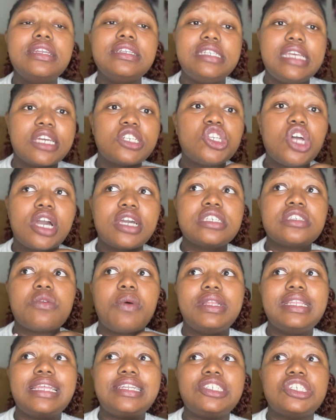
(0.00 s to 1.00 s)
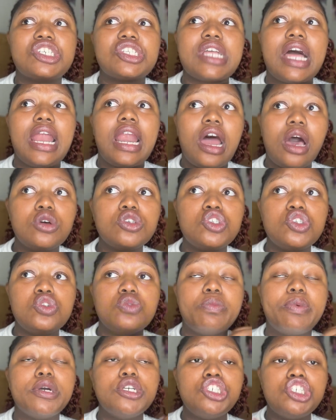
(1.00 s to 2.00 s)
TikTok is the one that just
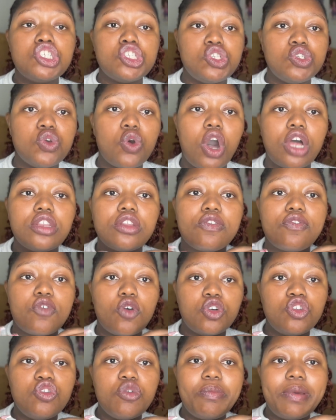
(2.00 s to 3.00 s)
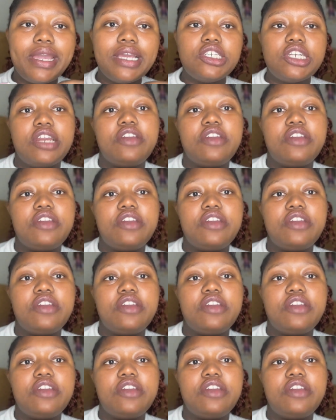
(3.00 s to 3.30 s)
pushes you on the For You page.